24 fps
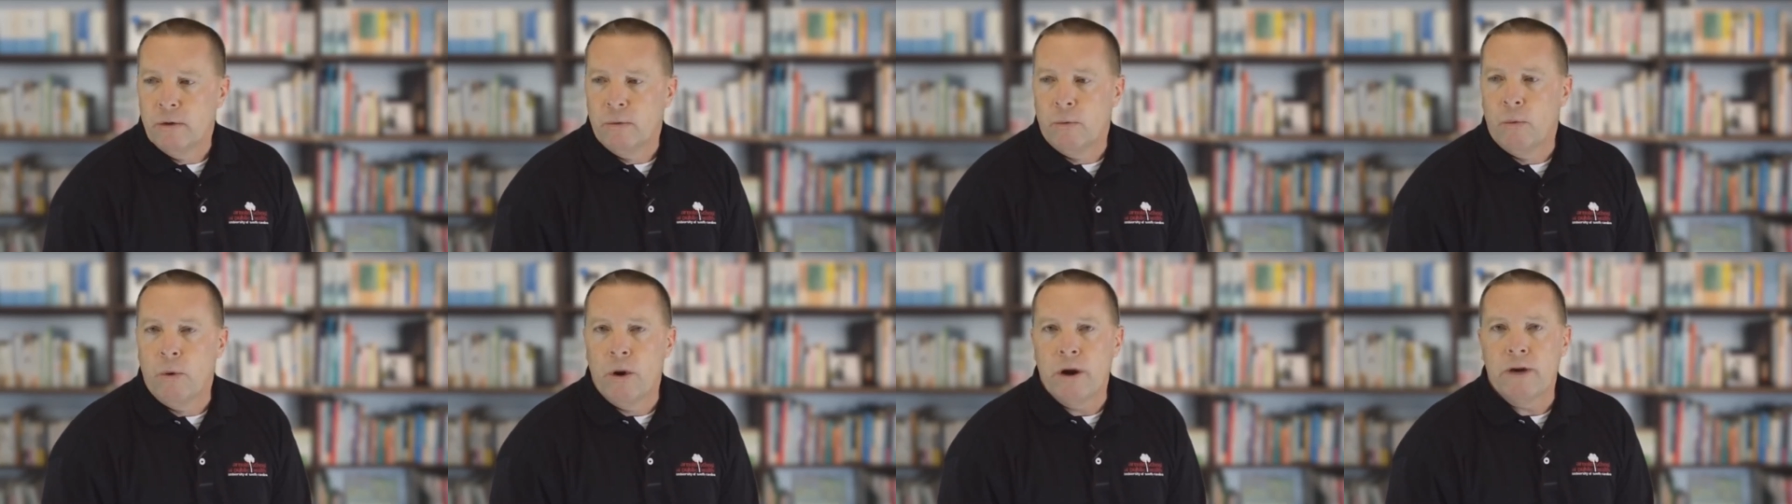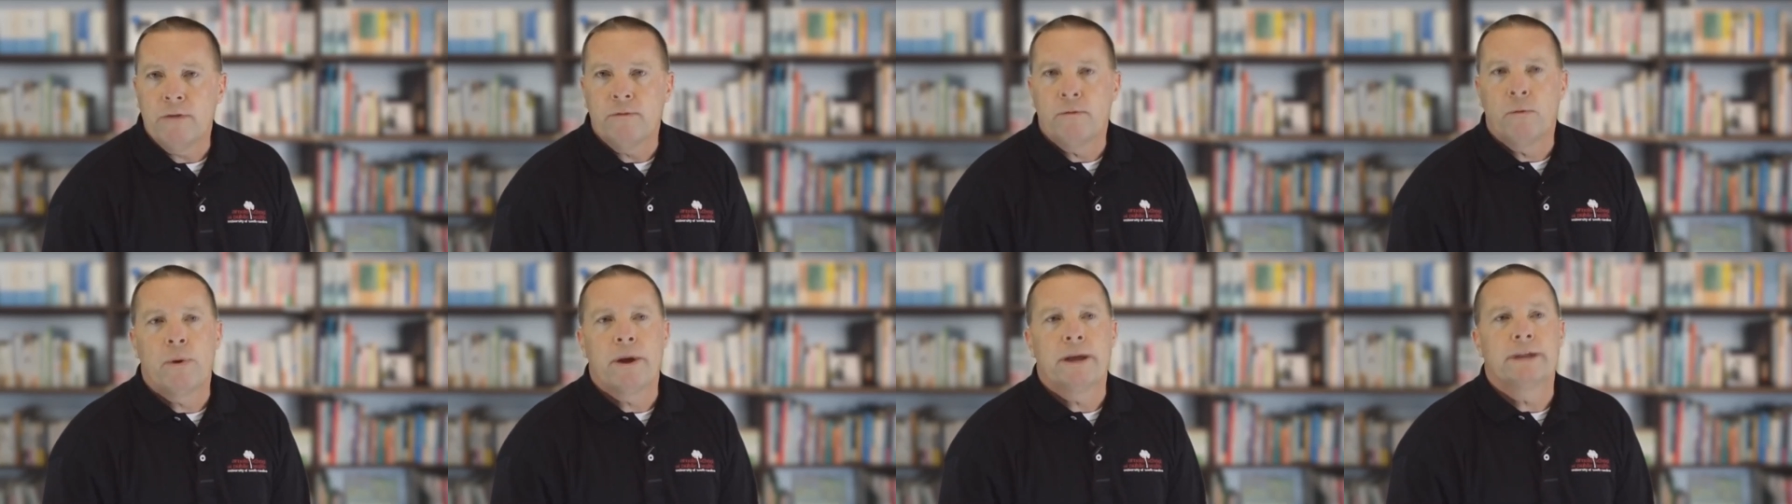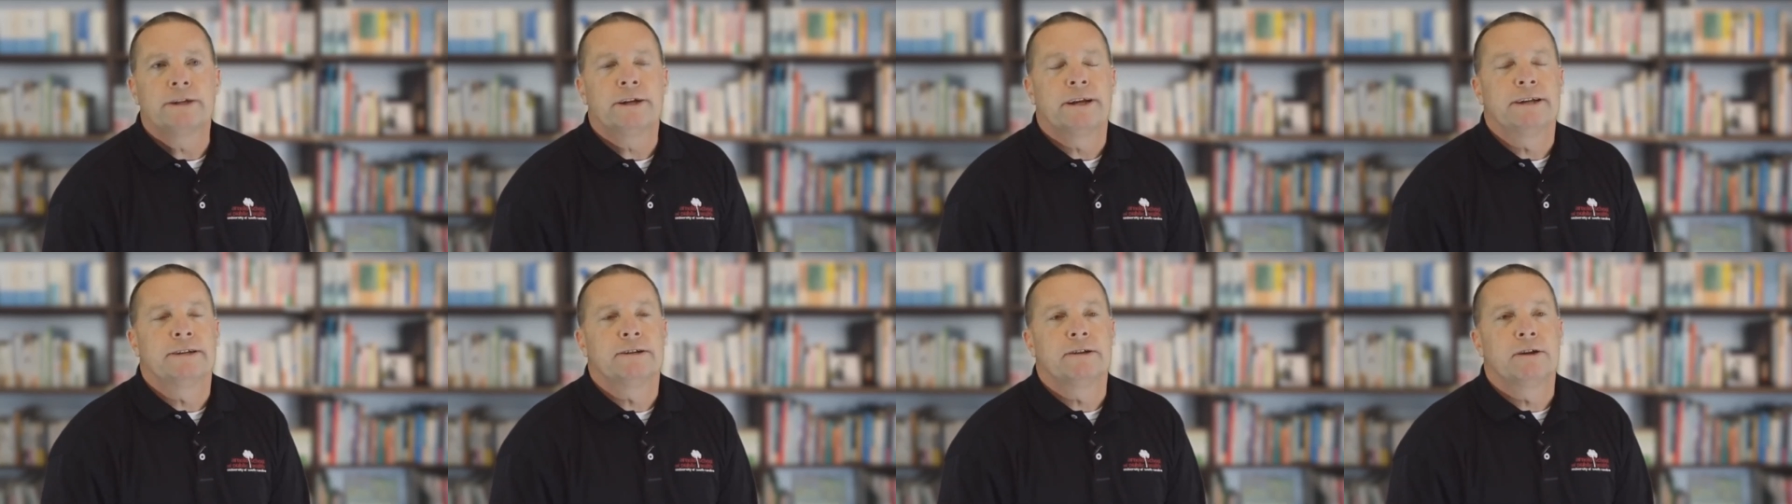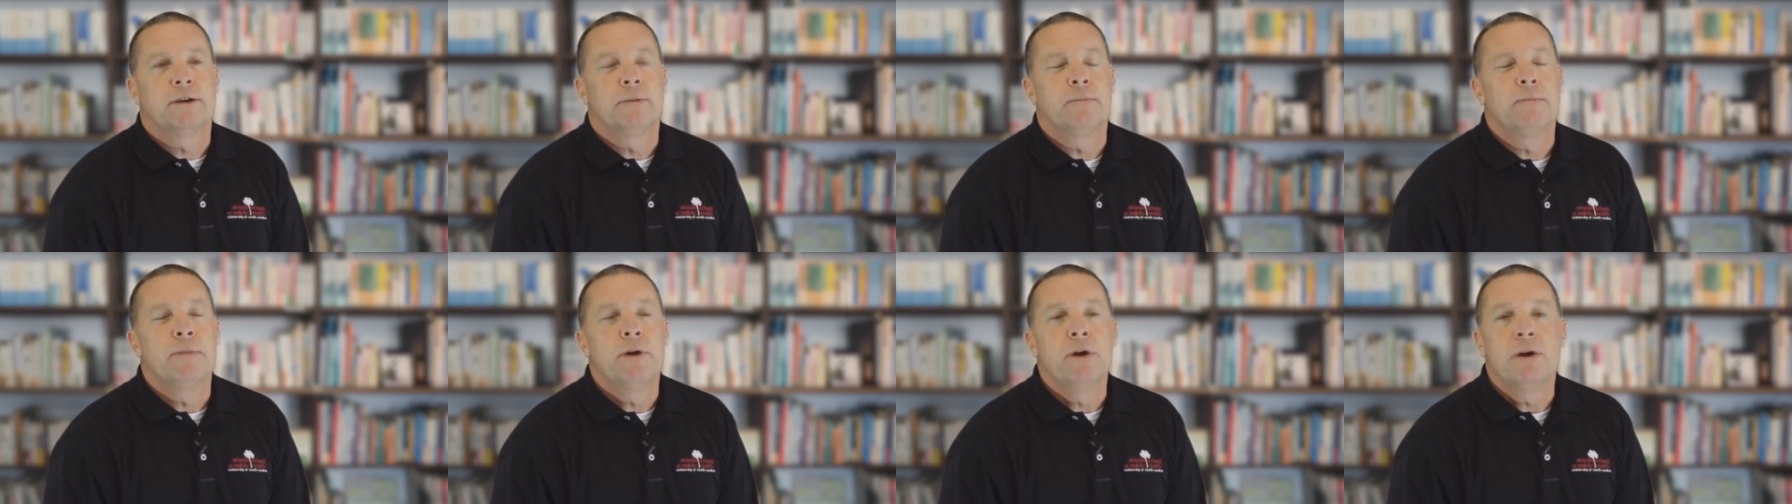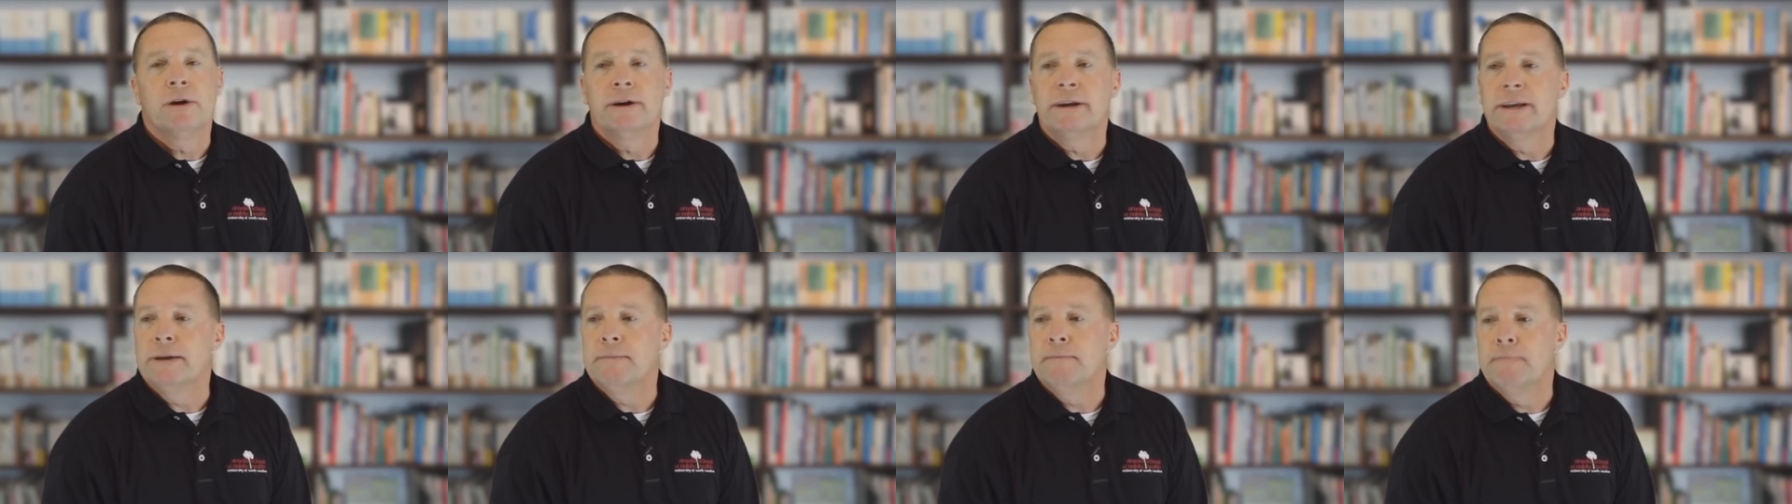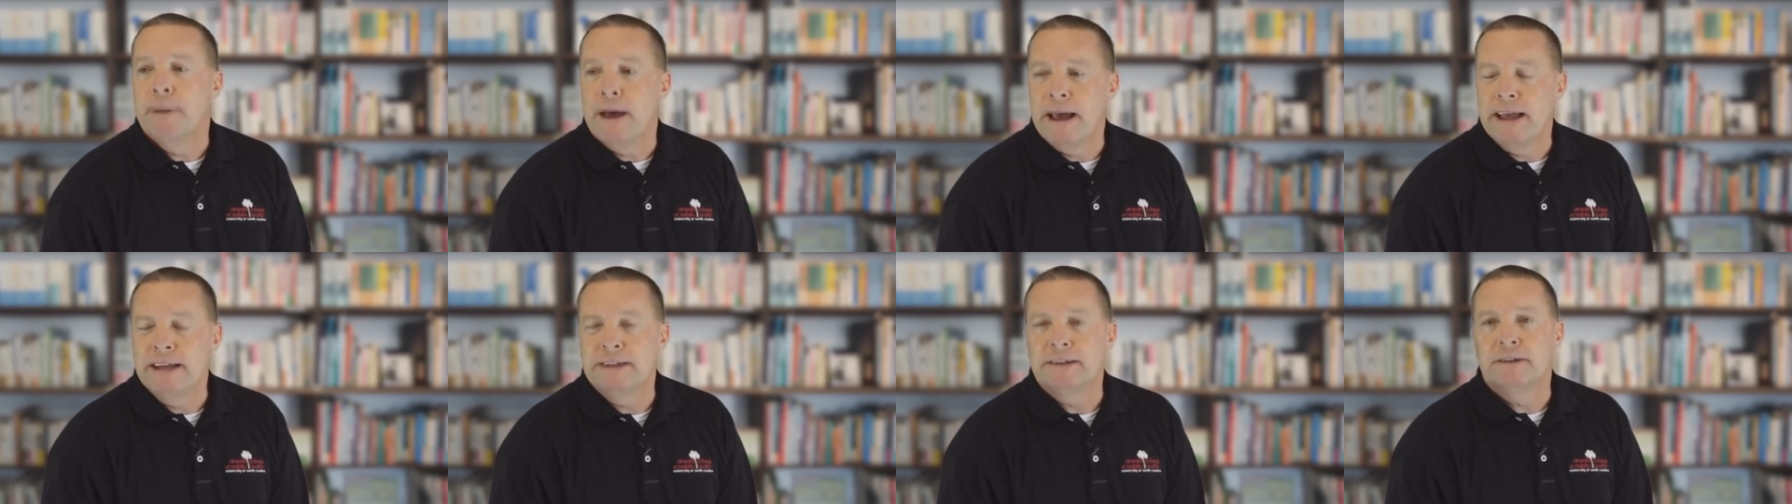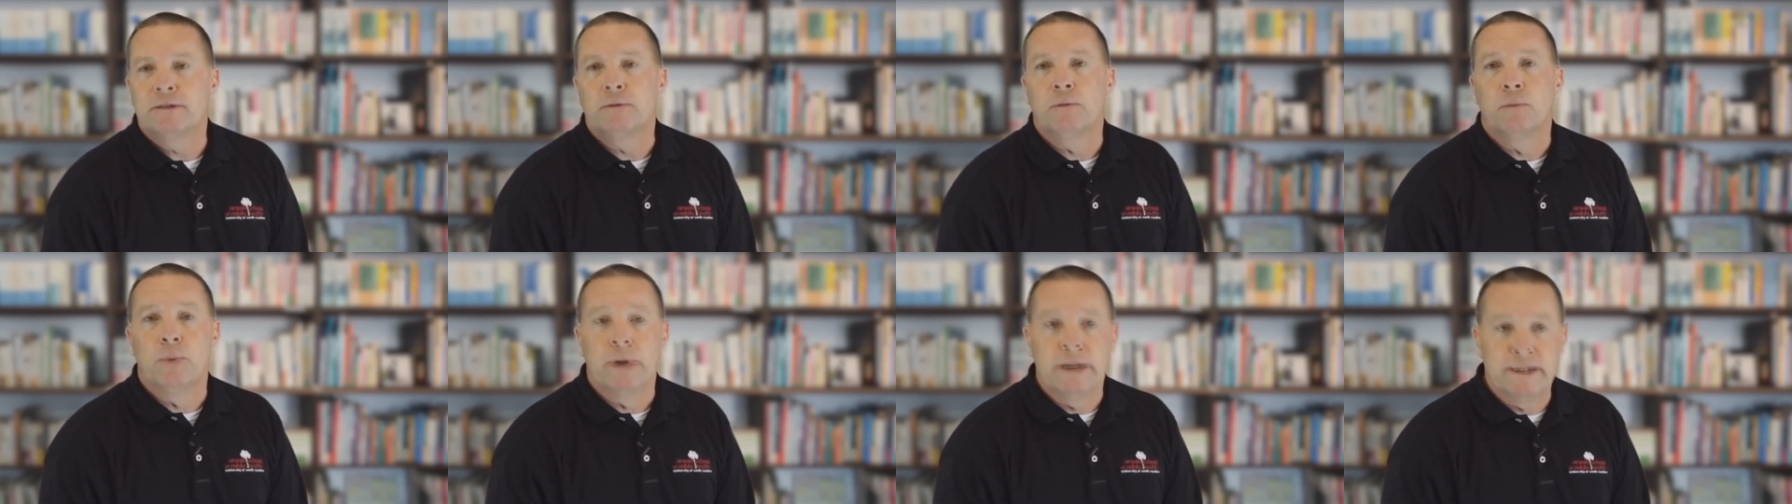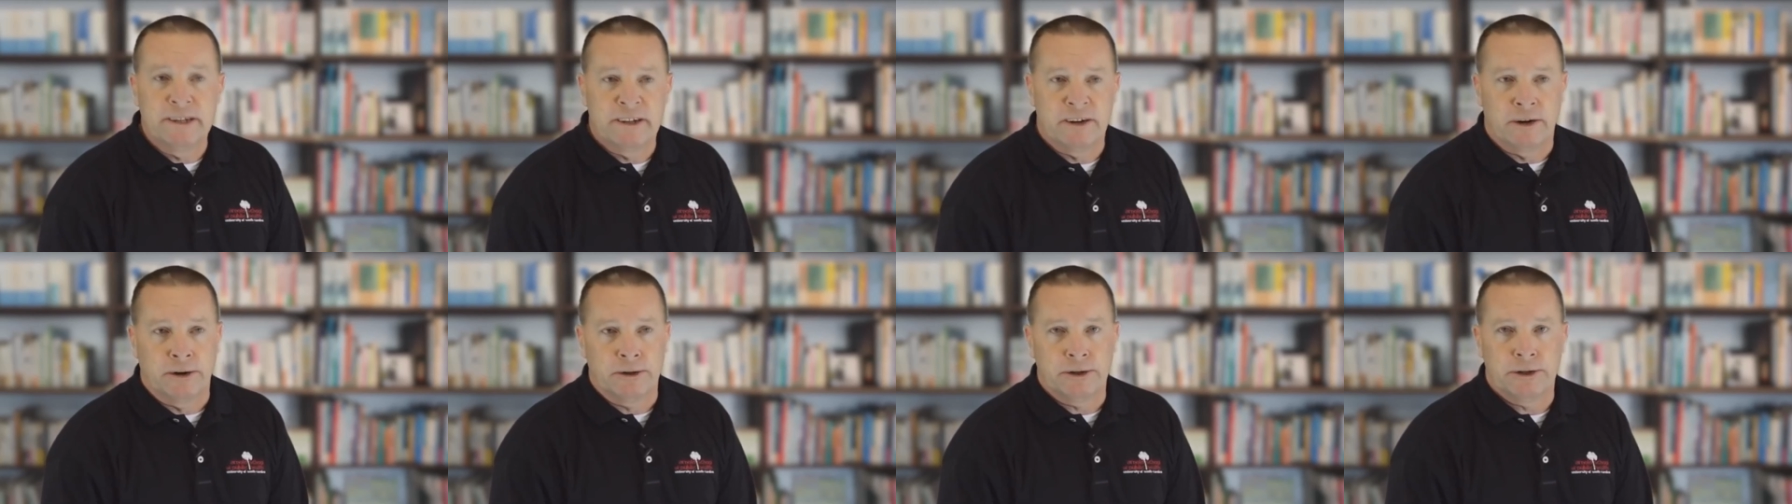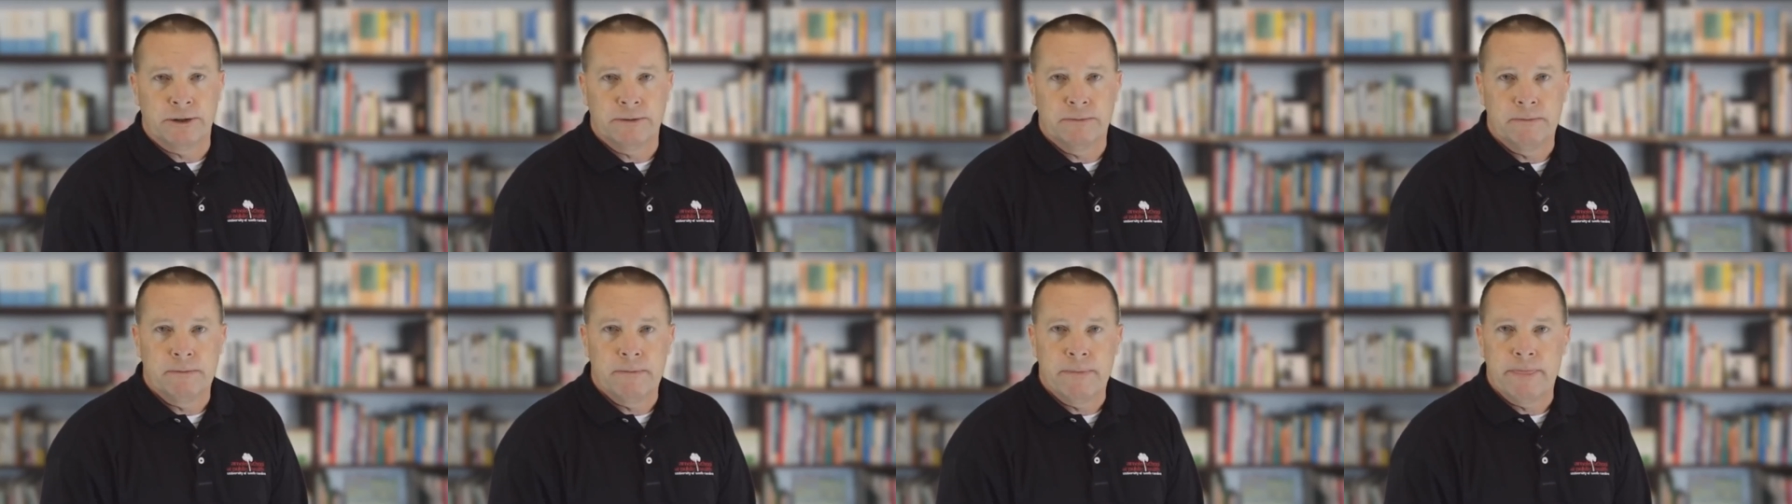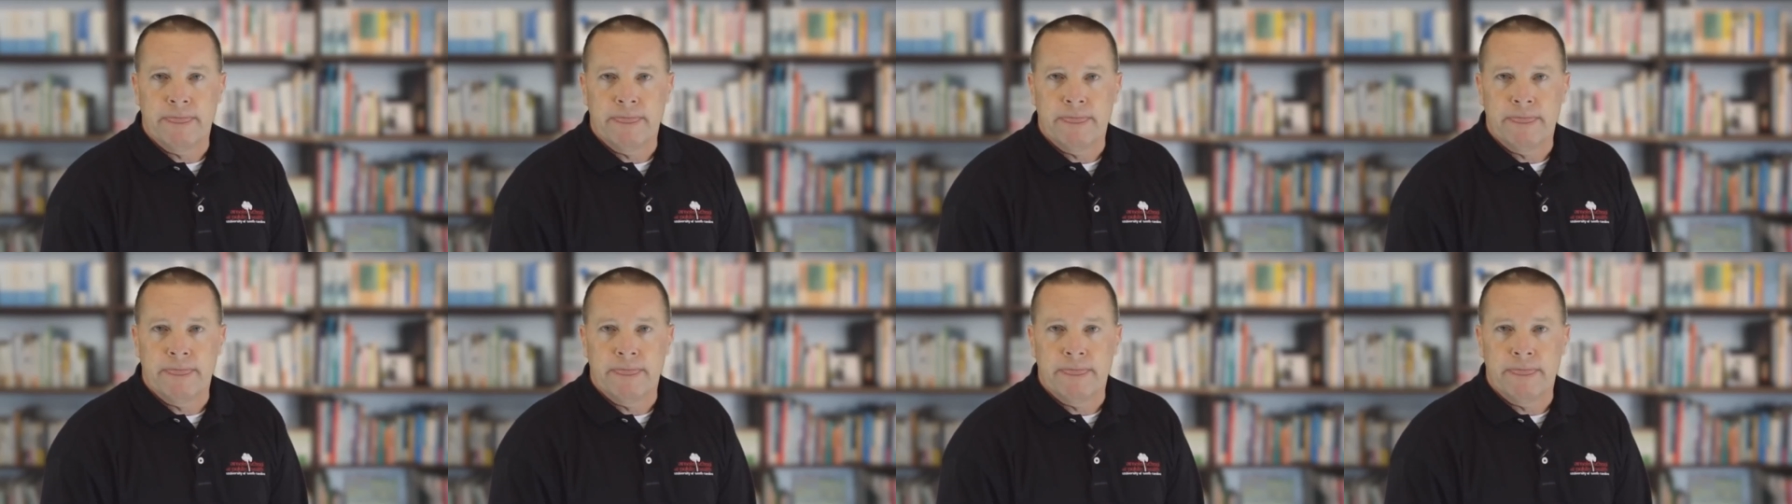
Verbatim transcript: one of which is community based research,